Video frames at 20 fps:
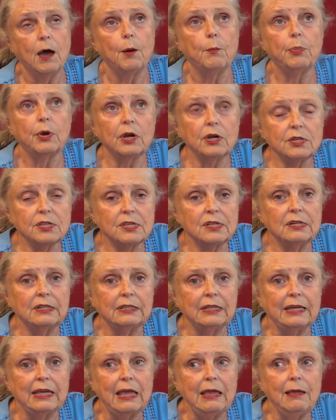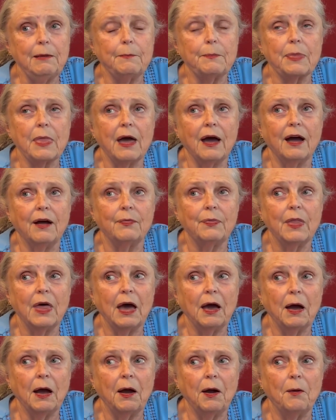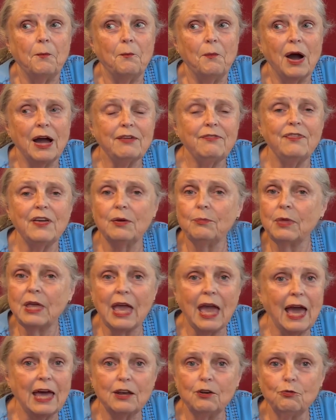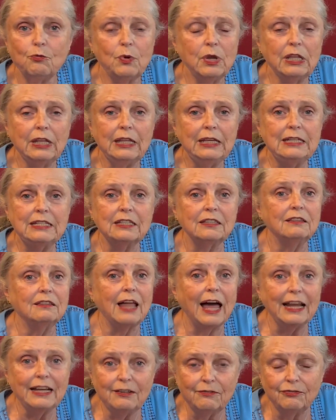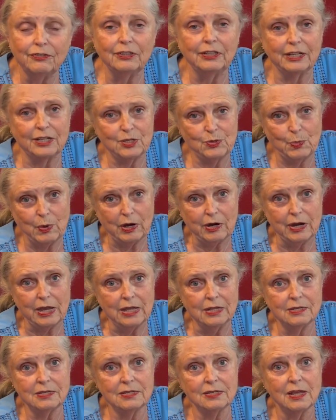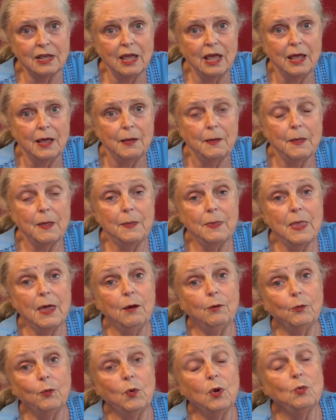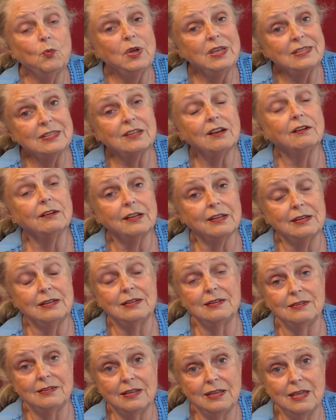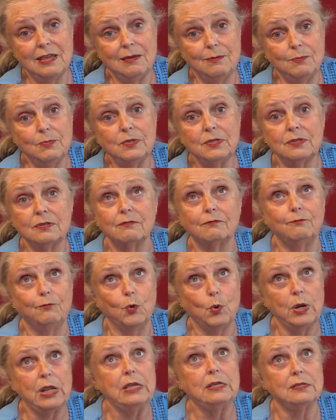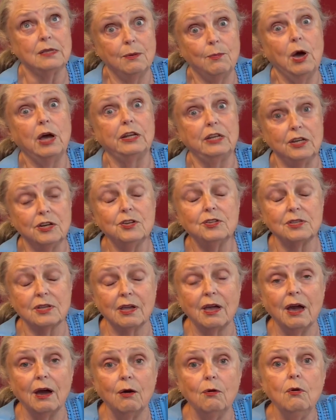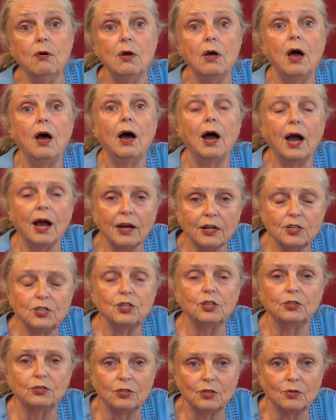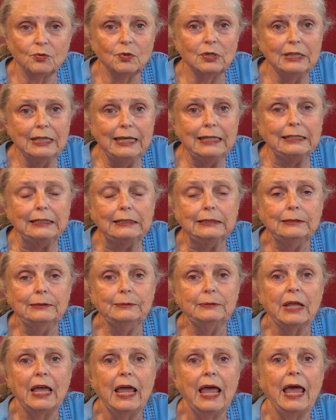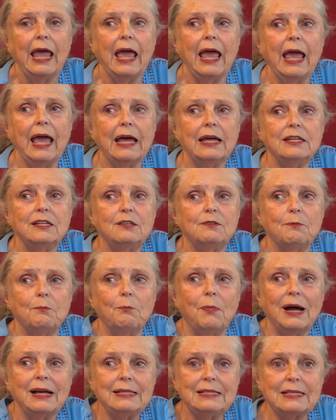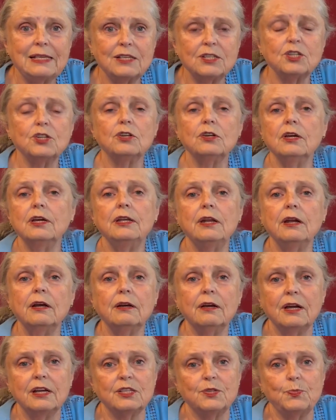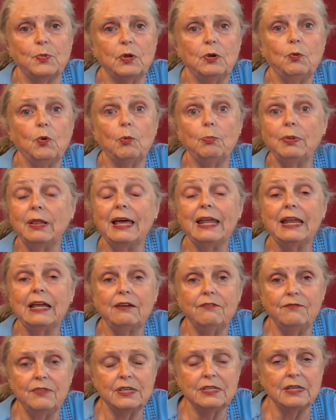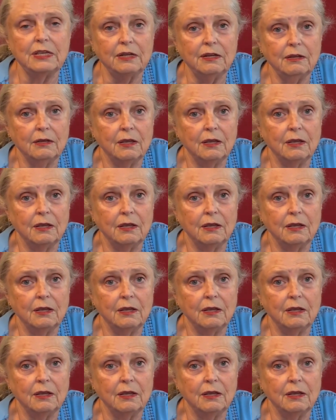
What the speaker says: Personally, my family had a really delightful experience in that when we started in teams 40 some odd years ago, our children were little. And my sister and her husband were planning a visit.